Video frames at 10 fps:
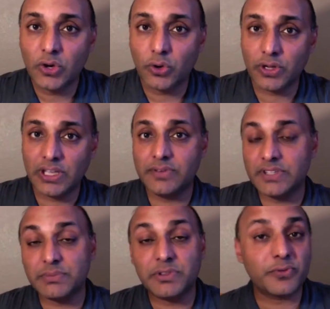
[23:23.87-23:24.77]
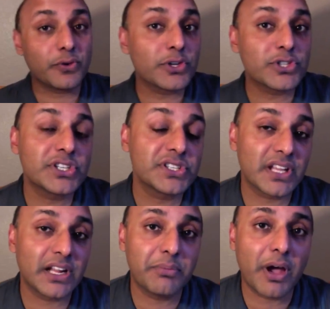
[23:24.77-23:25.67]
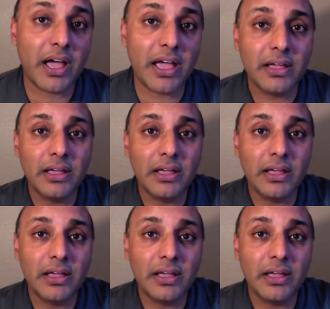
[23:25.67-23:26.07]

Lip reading: or even some of the furnishings that I buy,